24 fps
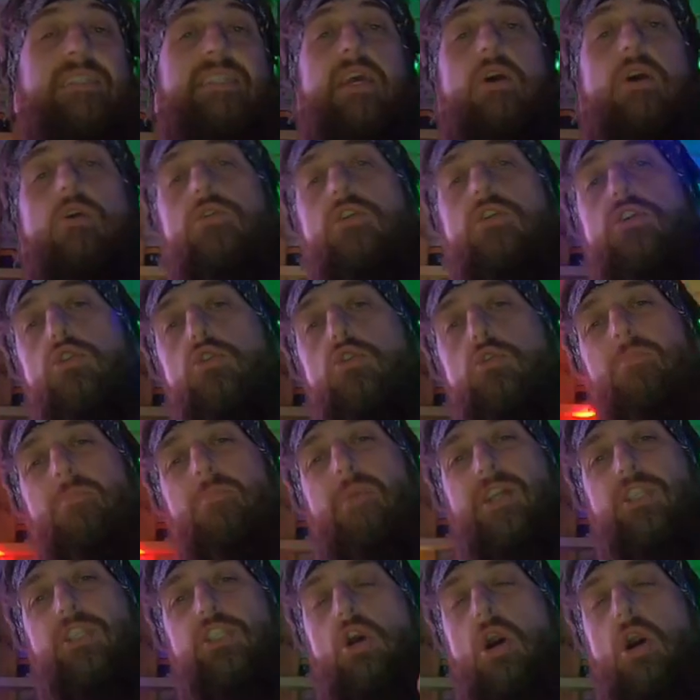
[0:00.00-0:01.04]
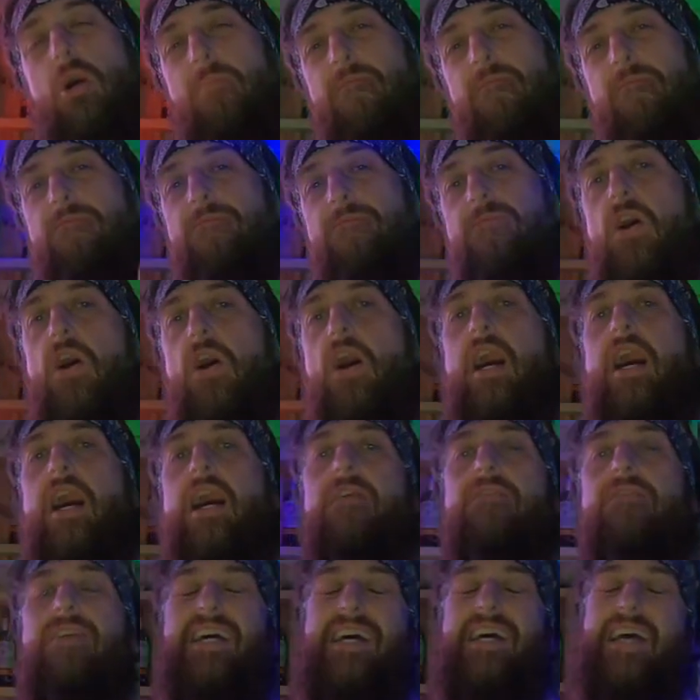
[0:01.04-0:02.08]
tell you my top
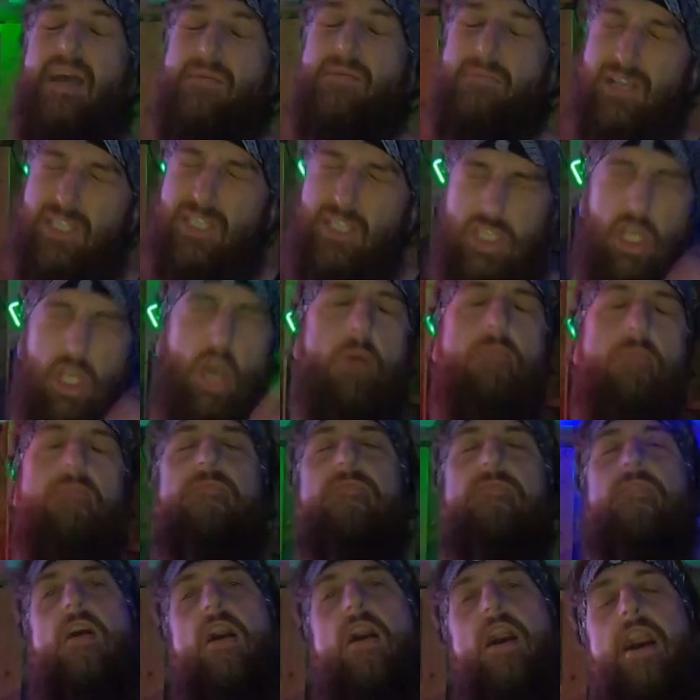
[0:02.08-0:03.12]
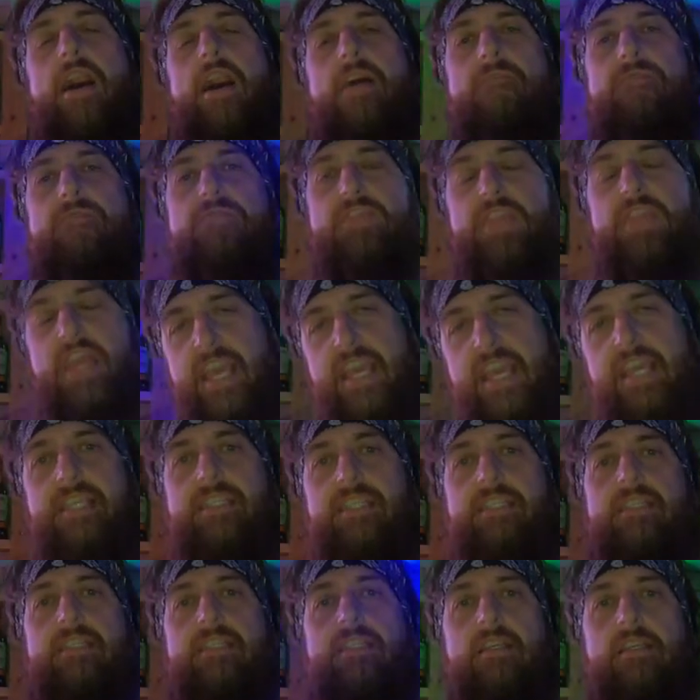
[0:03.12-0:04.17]
five, the top five
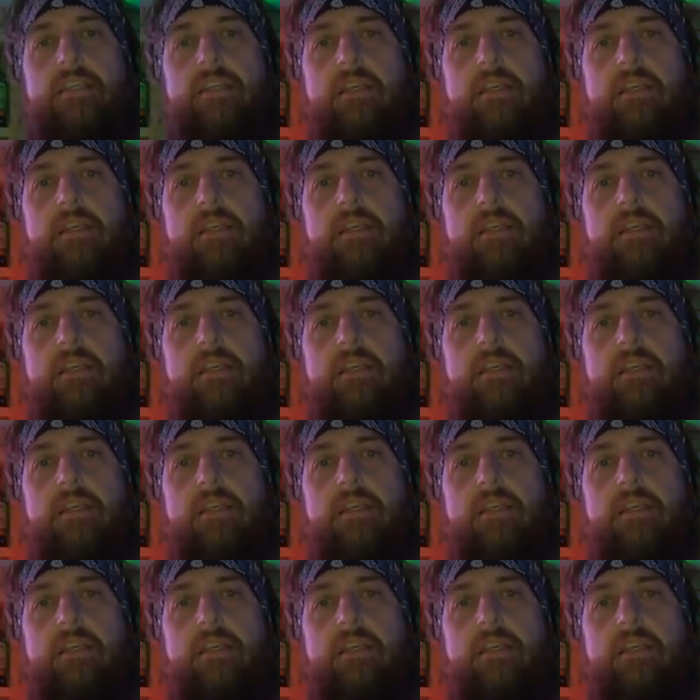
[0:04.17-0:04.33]
things